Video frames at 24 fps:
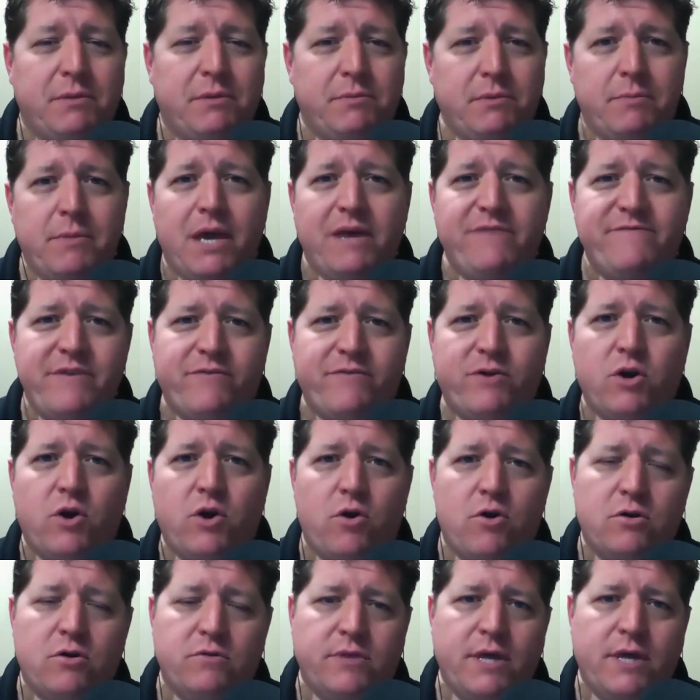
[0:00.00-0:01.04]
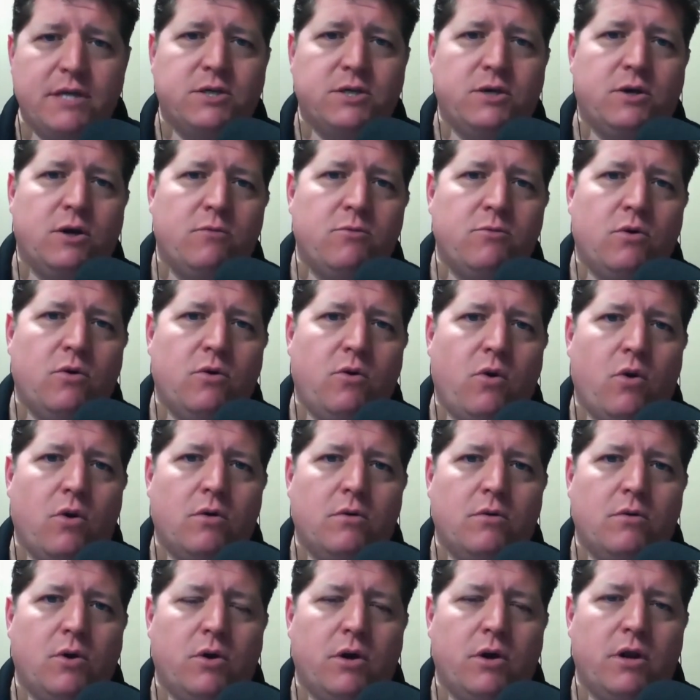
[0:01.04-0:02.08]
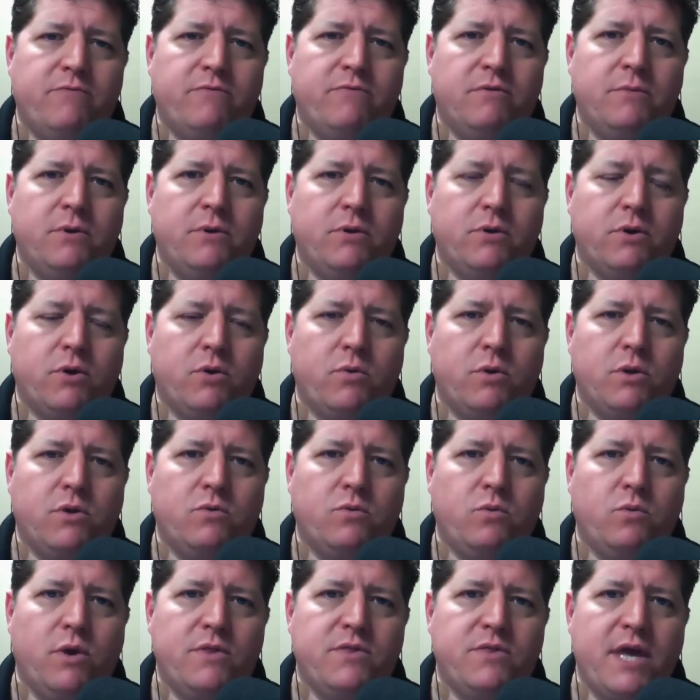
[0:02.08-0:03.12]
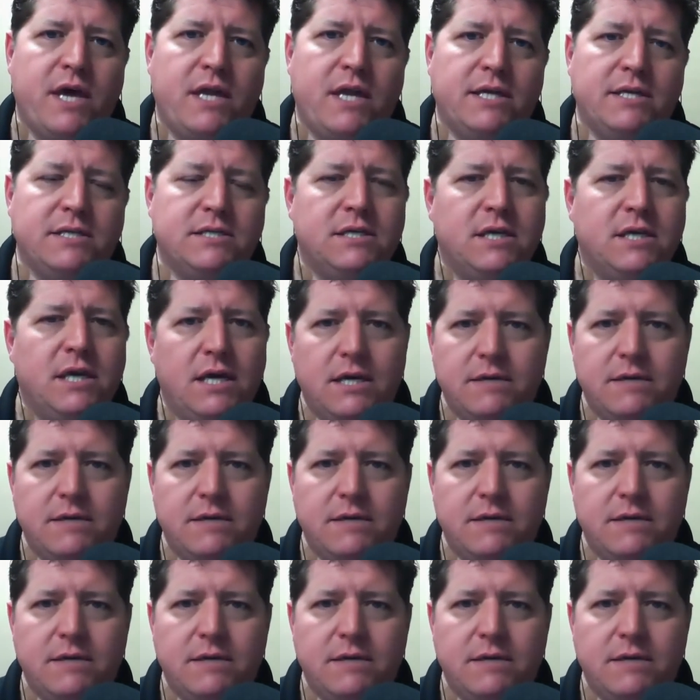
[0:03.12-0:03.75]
people may have never heard that term or are unfamiliar with what that is.